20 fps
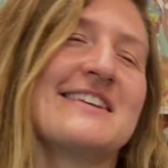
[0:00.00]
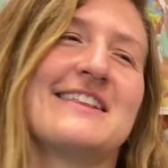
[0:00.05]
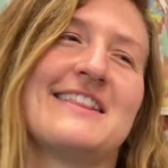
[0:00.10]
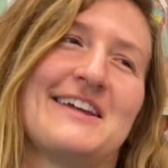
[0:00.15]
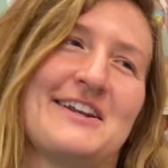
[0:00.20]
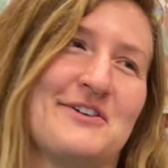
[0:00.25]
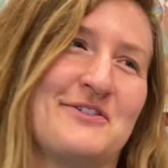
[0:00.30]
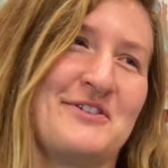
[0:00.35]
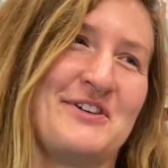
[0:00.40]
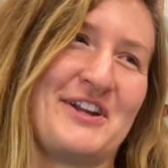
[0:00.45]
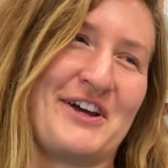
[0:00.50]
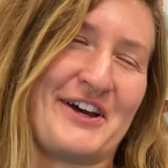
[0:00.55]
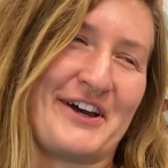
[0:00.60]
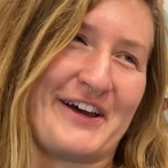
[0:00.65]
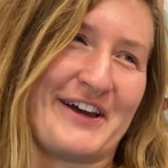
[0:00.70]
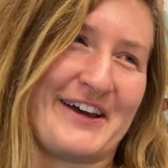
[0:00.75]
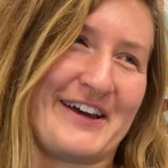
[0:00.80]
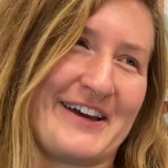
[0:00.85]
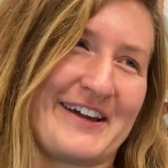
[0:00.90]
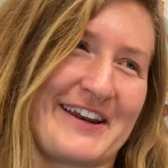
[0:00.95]
little
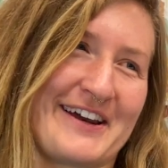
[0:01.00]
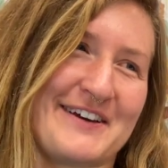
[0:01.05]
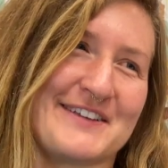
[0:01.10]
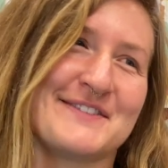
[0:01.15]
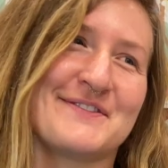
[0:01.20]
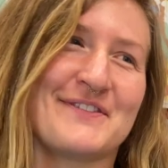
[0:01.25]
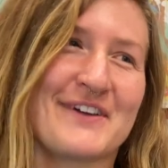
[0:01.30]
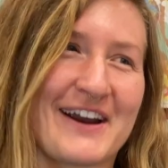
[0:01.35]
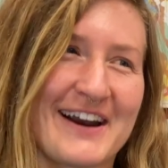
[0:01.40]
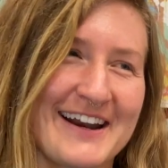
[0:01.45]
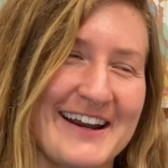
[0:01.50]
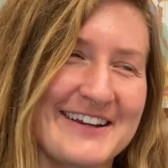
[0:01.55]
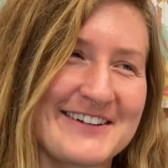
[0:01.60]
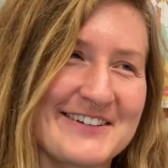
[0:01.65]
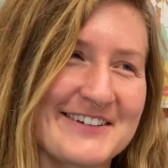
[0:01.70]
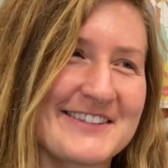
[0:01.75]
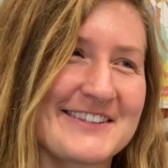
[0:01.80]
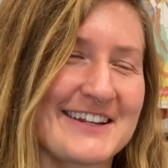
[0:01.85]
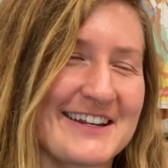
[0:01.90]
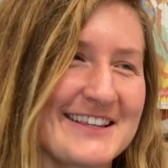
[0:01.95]
nerd. I was very
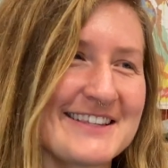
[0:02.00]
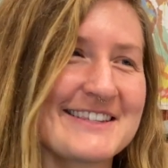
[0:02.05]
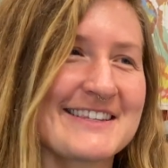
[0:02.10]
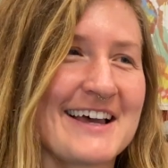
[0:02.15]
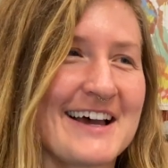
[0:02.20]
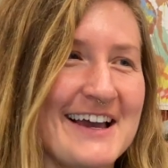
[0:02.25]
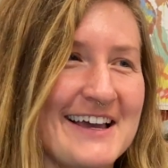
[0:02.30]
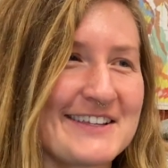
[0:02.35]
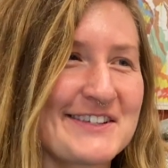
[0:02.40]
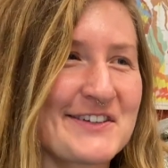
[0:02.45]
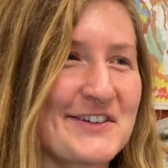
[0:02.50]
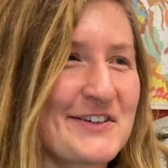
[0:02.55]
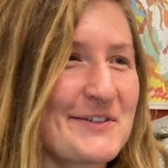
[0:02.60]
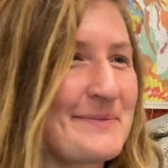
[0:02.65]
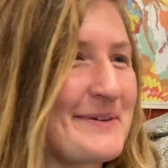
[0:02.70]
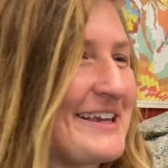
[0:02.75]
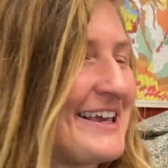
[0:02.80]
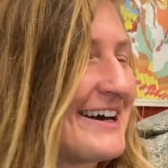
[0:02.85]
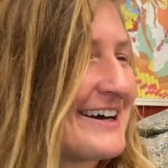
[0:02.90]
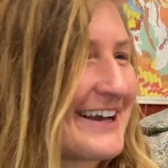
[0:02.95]
interested in science from
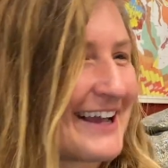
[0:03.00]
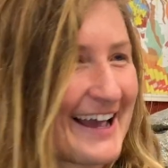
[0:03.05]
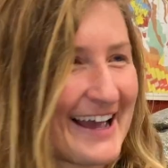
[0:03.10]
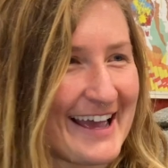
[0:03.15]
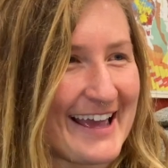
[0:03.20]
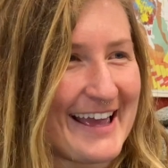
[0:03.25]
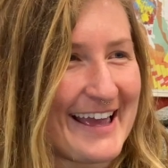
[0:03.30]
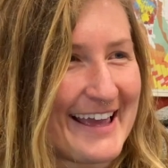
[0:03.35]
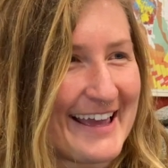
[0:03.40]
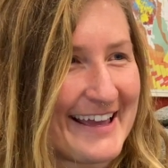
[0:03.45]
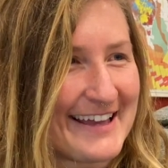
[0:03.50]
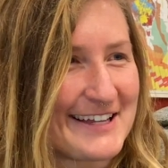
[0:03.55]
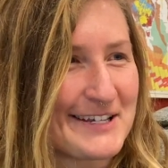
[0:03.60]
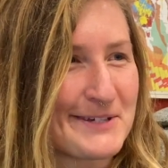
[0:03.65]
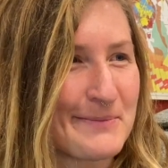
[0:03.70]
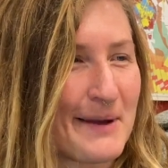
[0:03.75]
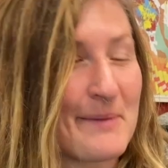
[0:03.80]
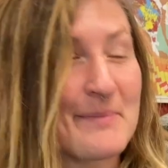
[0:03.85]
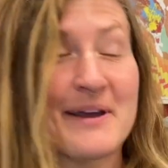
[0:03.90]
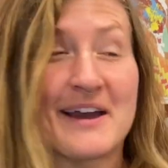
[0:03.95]
a young age.
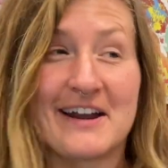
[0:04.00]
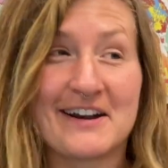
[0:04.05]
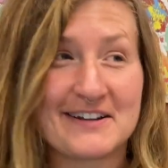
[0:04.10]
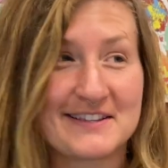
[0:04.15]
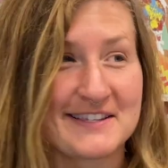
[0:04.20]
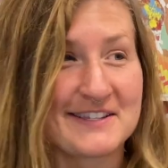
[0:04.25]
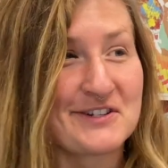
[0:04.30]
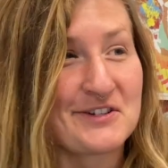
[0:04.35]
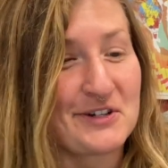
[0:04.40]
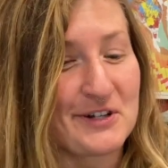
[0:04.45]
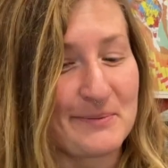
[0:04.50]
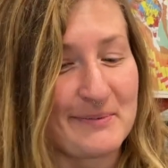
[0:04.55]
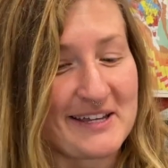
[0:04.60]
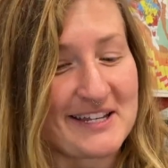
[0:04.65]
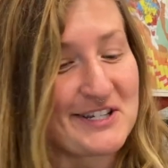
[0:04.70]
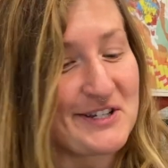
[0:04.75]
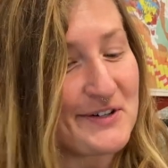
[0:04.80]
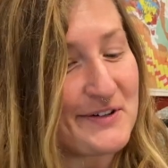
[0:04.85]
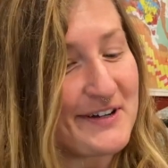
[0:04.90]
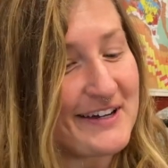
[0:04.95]
My parents took me
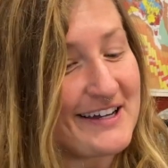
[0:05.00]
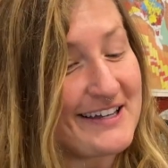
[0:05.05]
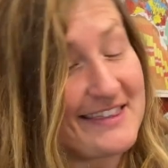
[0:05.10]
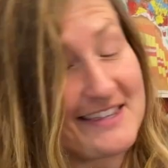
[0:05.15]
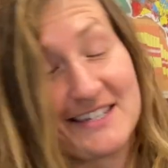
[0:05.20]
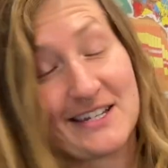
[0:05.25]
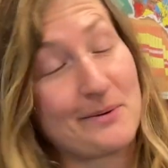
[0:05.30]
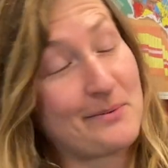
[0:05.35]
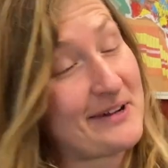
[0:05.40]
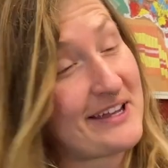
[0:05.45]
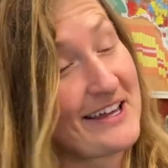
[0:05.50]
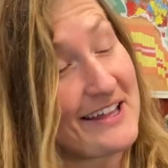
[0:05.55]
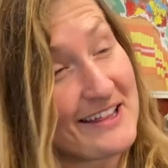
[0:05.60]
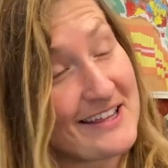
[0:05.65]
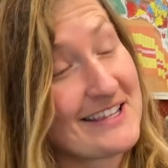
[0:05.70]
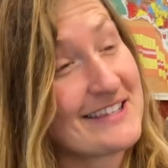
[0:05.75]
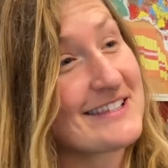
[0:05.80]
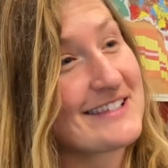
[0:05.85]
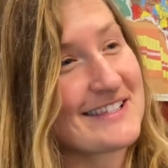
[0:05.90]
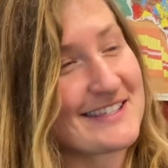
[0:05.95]
to it, the Double
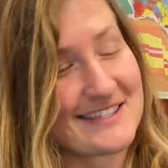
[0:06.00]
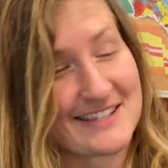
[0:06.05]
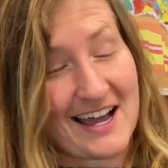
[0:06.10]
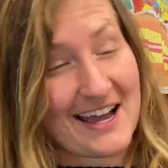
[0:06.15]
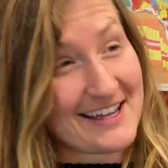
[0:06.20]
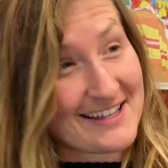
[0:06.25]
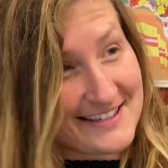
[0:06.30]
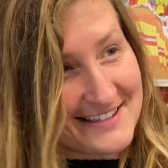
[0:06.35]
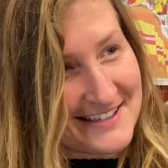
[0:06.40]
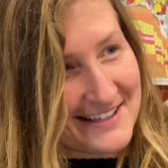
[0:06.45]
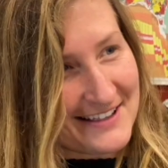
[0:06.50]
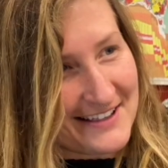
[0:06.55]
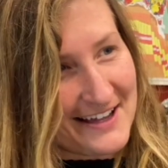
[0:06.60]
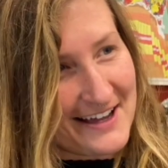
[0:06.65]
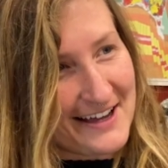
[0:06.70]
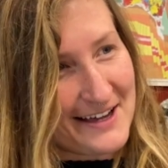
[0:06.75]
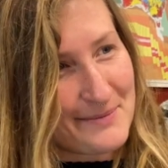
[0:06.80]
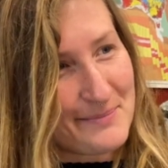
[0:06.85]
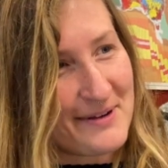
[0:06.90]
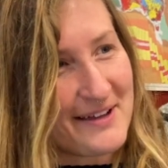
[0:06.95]
Helix Science
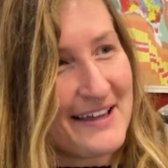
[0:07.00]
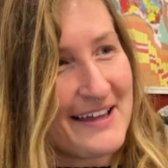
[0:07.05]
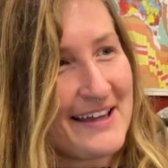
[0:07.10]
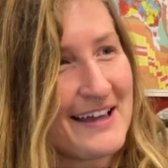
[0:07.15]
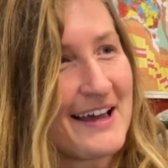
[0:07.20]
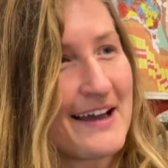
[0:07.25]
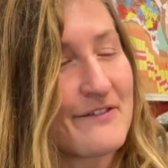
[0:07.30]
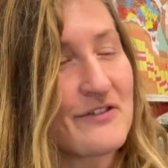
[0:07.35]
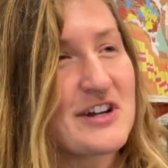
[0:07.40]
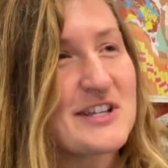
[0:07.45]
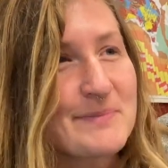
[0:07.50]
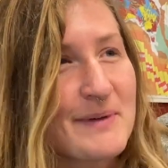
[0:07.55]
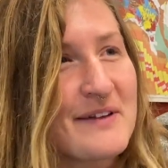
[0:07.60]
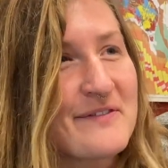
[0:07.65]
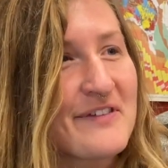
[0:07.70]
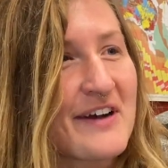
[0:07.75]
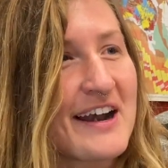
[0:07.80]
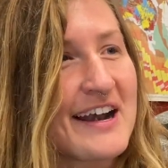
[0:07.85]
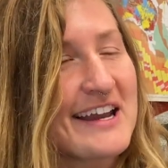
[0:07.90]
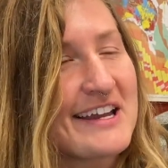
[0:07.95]
Club. I've always been
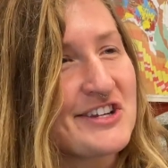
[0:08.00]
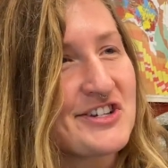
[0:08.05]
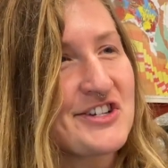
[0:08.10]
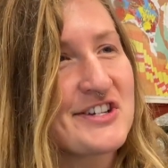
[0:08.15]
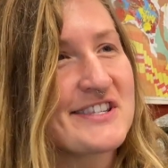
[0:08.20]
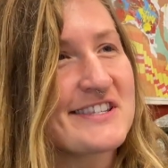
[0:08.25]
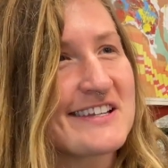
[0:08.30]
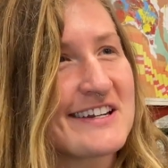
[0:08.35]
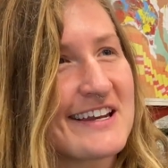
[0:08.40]
very interested